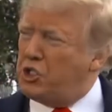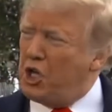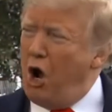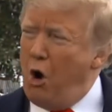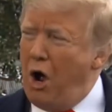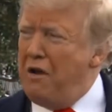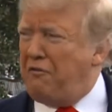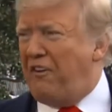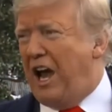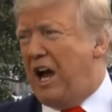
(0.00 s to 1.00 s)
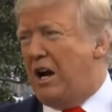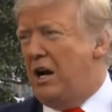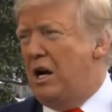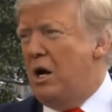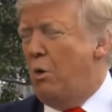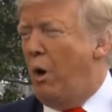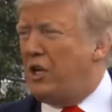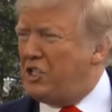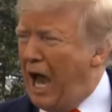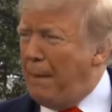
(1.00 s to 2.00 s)
so unfair
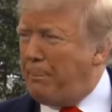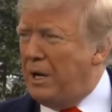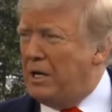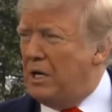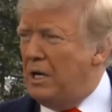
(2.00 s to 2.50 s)
what's happened